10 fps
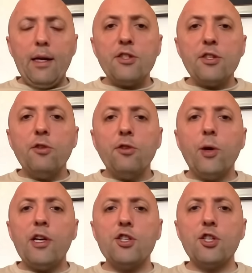It's a good
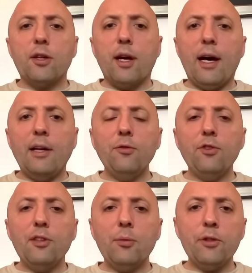question. I don't
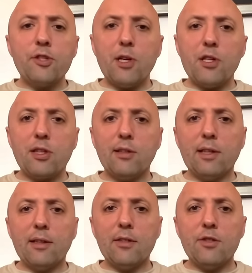think they will especially
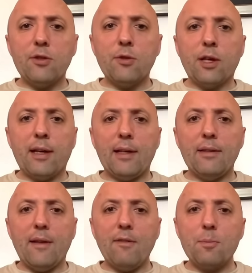let Leeds do that.
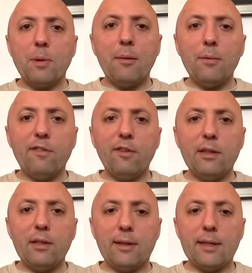And there's part of me
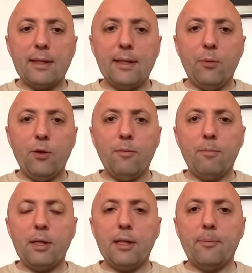feeling like it wouldn't
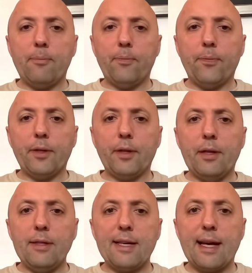be
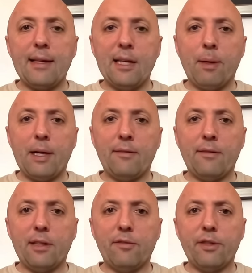entirely a bad
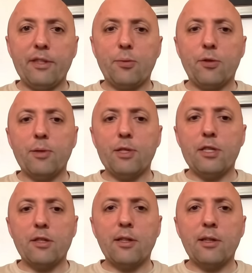thing if Leeds were to be
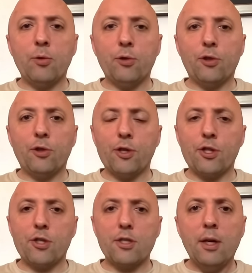slightly more
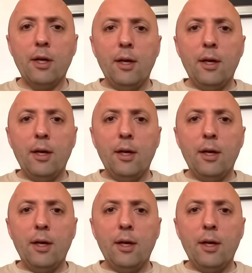cautious.